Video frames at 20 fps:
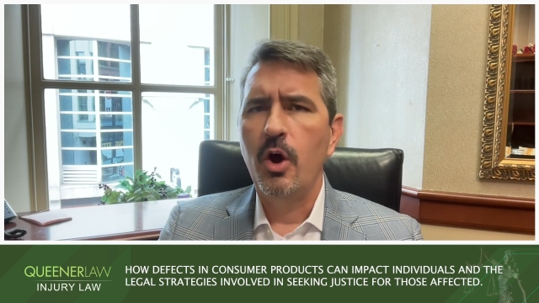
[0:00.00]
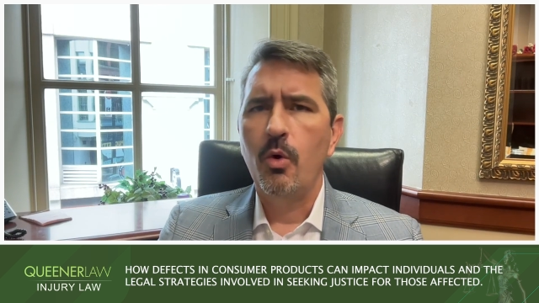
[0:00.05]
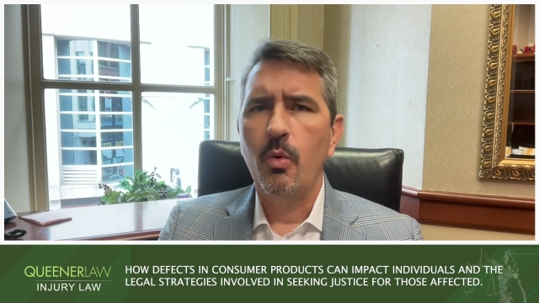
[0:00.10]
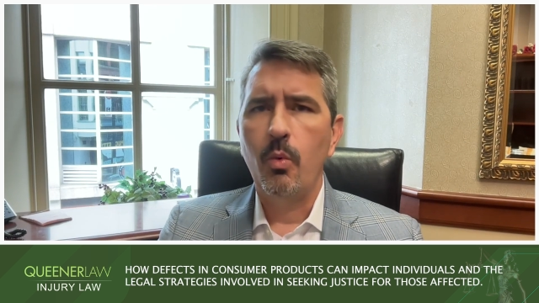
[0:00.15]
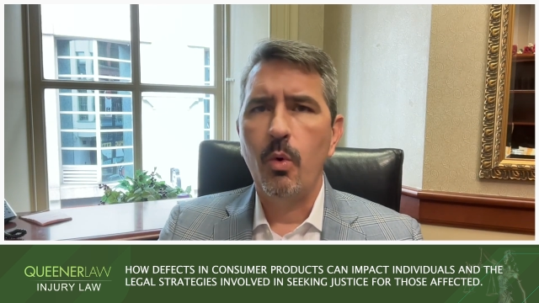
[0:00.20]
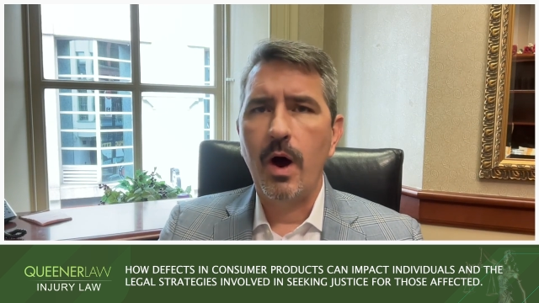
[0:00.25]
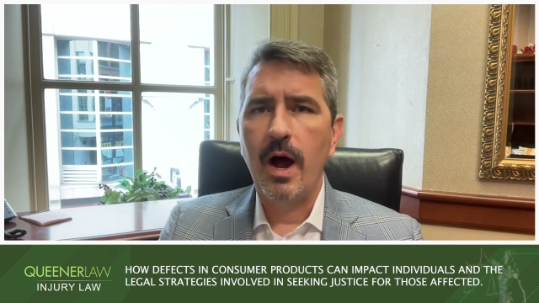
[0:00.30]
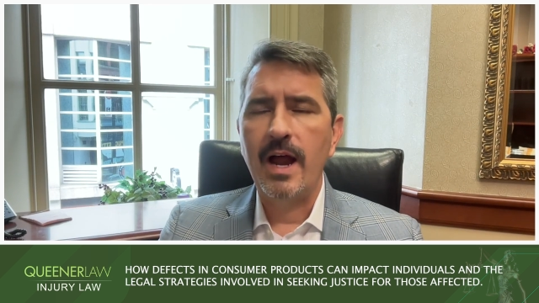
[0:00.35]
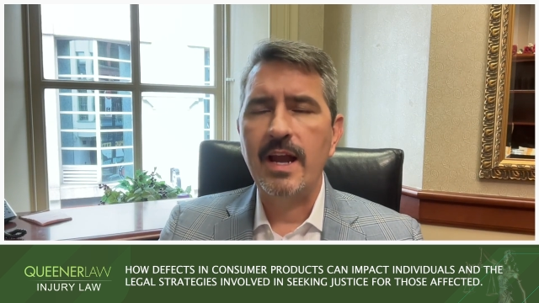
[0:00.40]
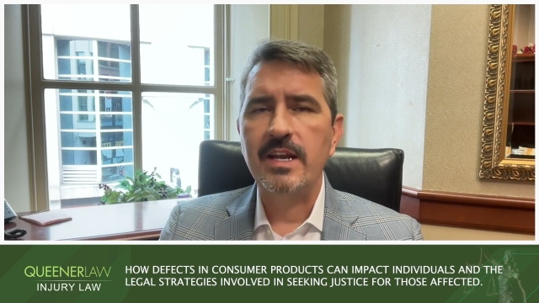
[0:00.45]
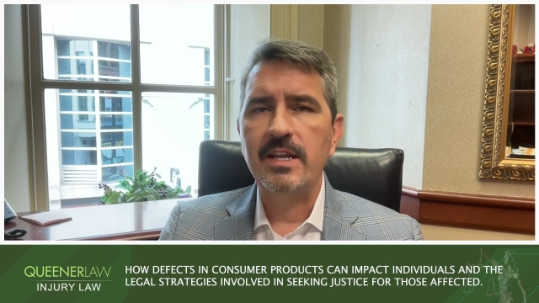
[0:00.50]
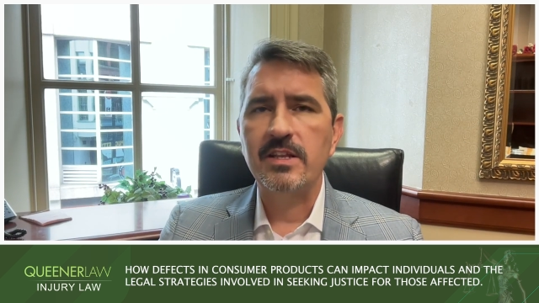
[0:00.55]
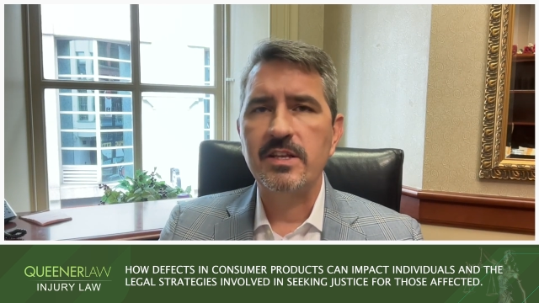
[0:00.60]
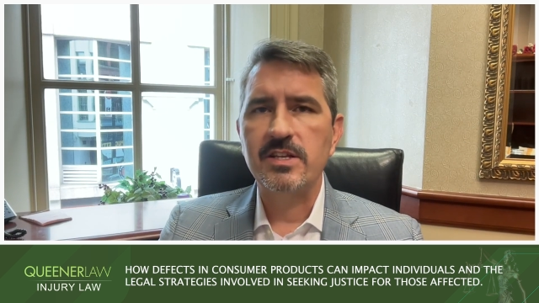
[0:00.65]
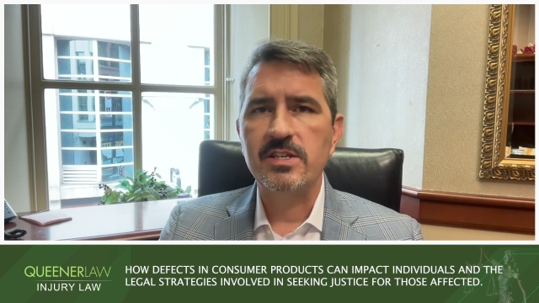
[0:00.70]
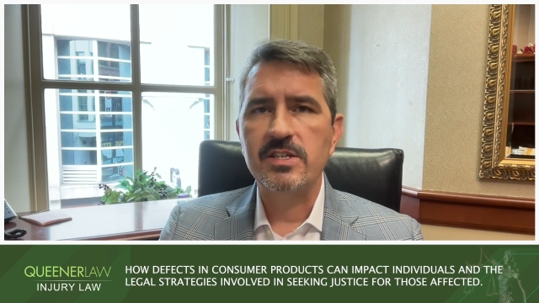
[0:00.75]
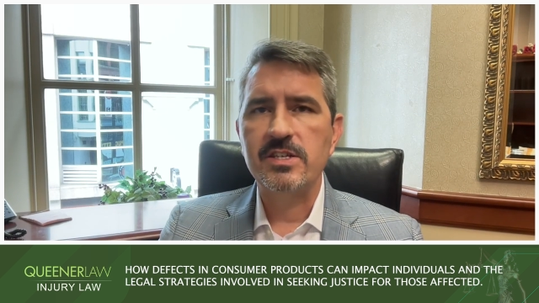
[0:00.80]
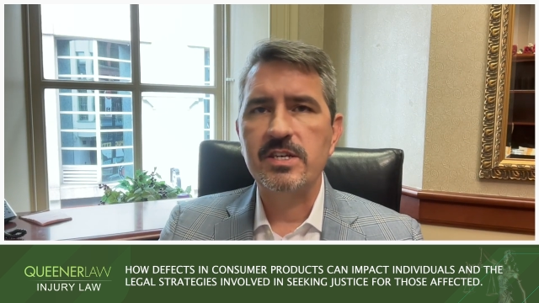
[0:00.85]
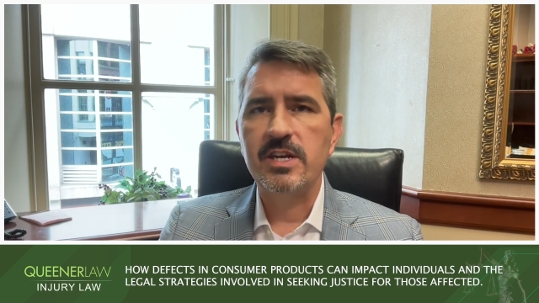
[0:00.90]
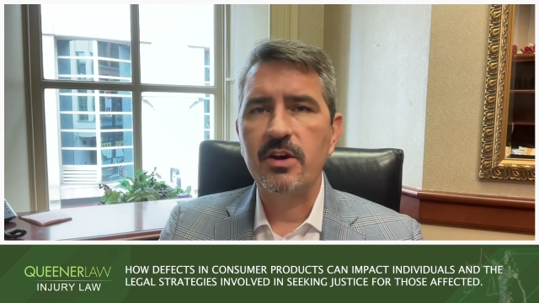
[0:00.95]
Why did the
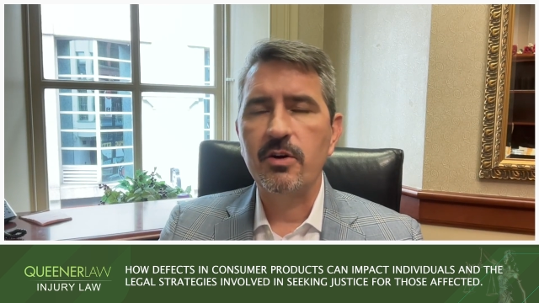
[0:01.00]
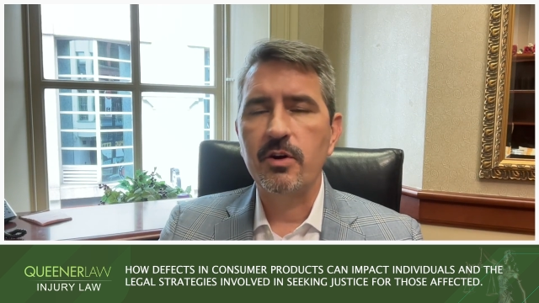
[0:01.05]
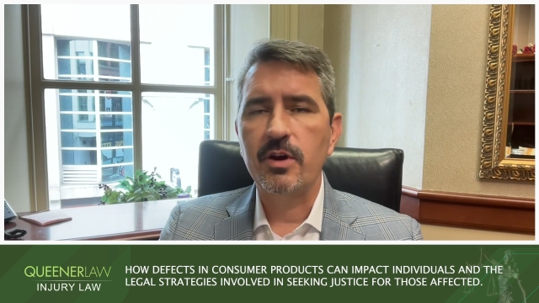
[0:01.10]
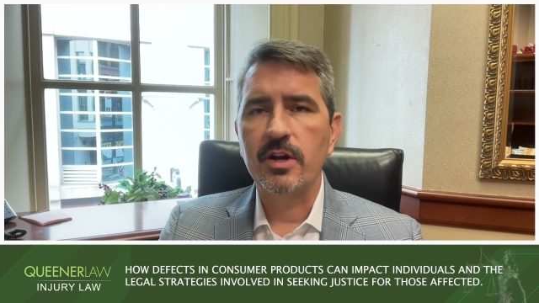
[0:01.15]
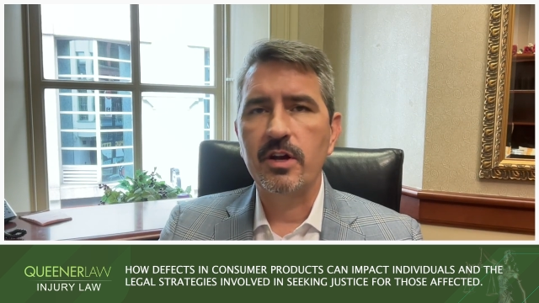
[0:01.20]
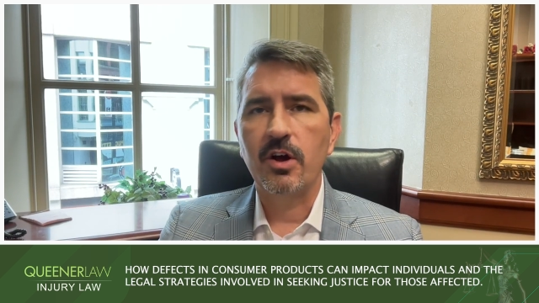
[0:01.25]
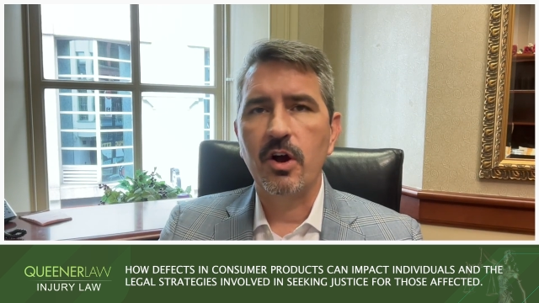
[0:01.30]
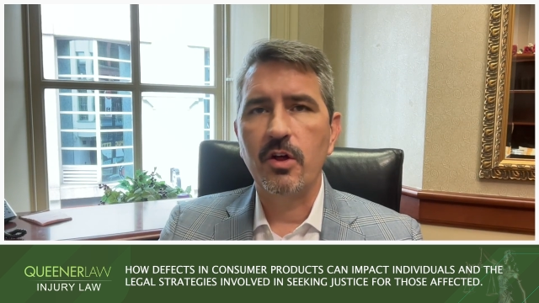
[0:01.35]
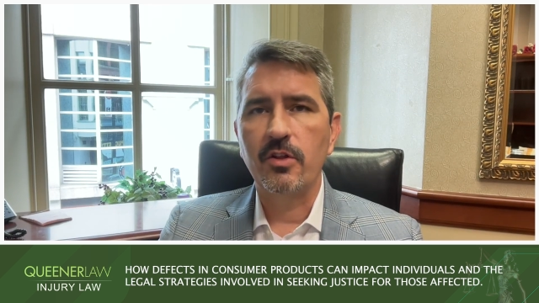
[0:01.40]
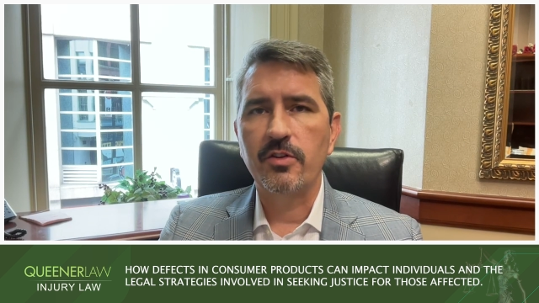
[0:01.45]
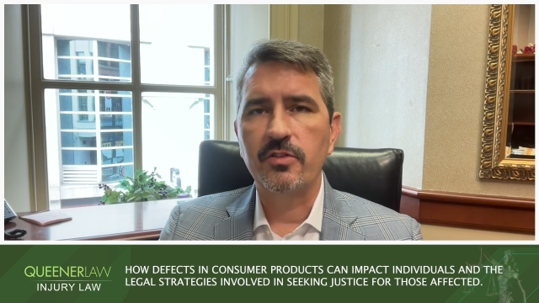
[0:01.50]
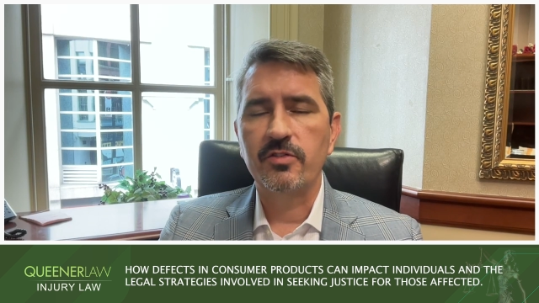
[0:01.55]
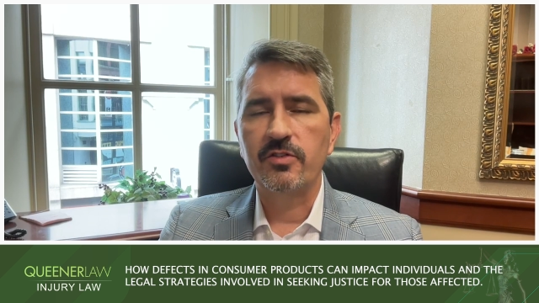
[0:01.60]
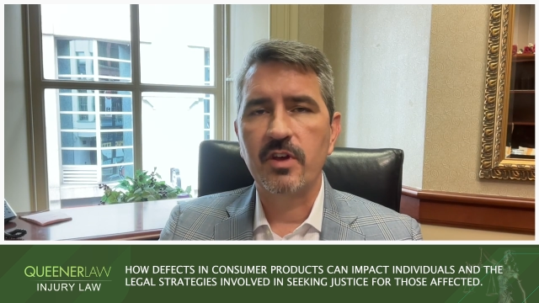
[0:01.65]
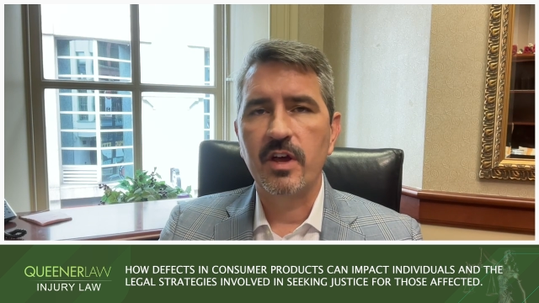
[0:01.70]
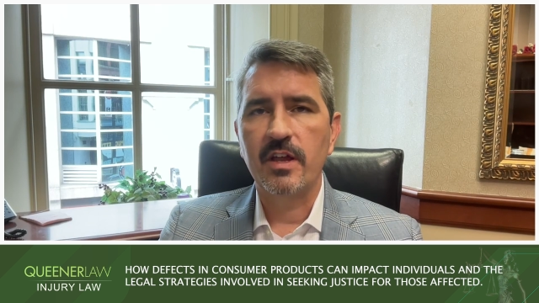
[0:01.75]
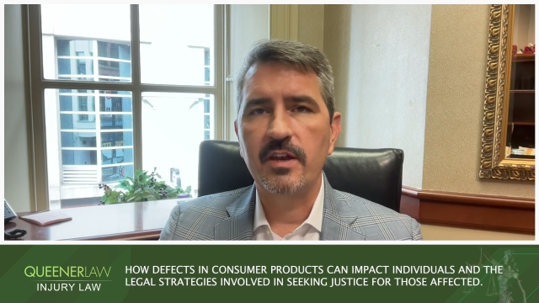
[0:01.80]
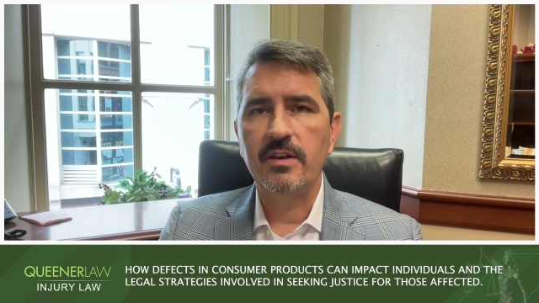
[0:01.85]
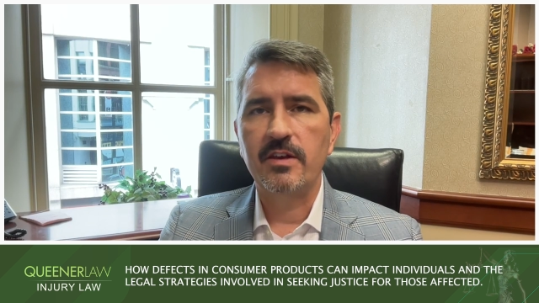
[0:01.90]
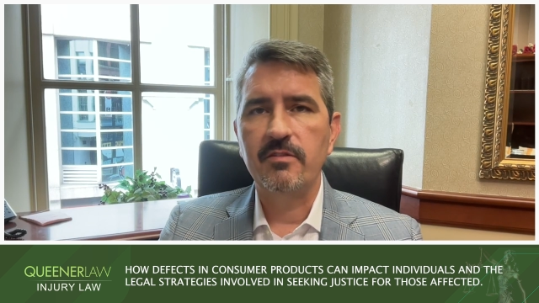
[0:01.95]
steering all of a
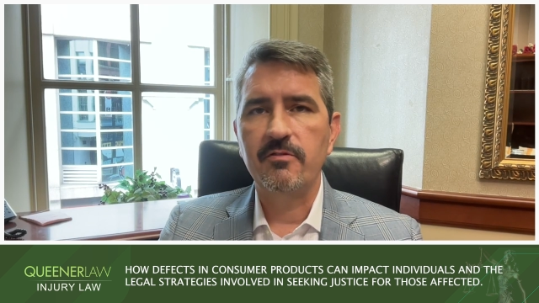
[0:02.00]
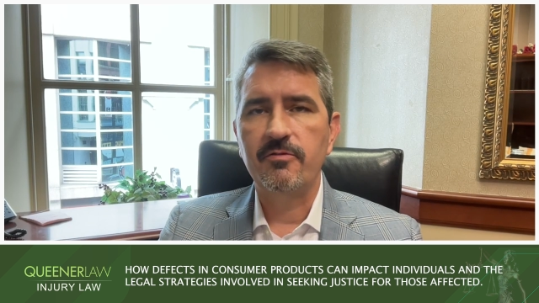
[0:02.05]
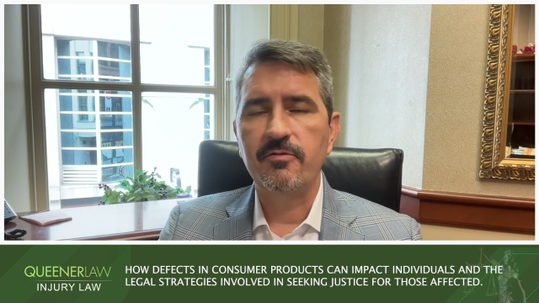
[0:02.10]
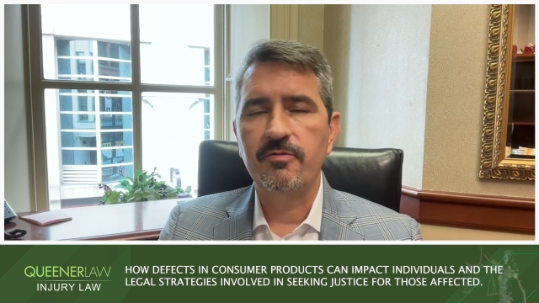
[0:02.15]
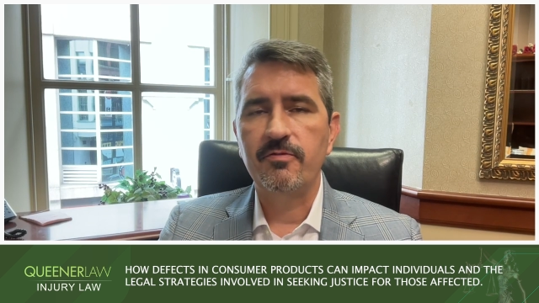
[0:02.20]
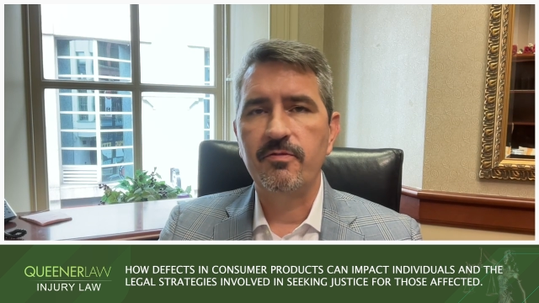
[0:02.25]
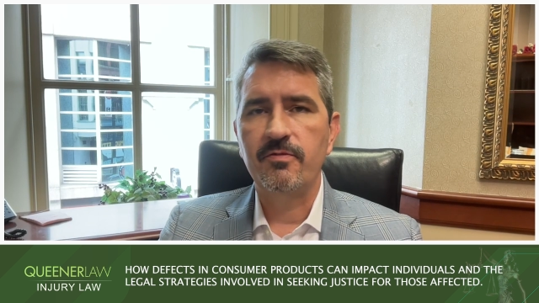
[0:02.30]
sudden